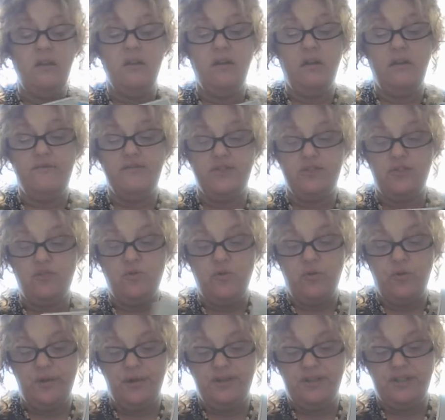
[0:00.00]
of
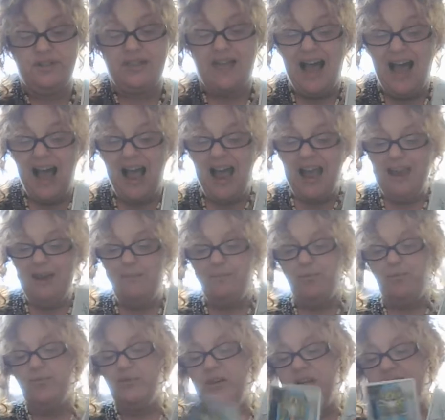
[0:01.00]
Swords, the High
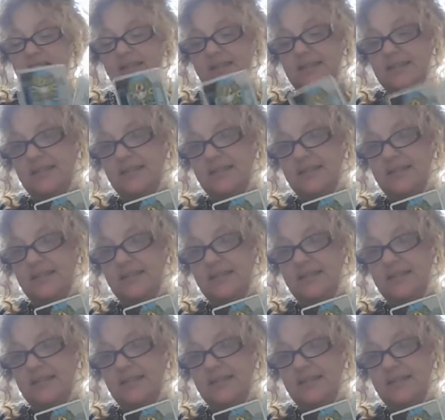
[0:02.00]
Priestess,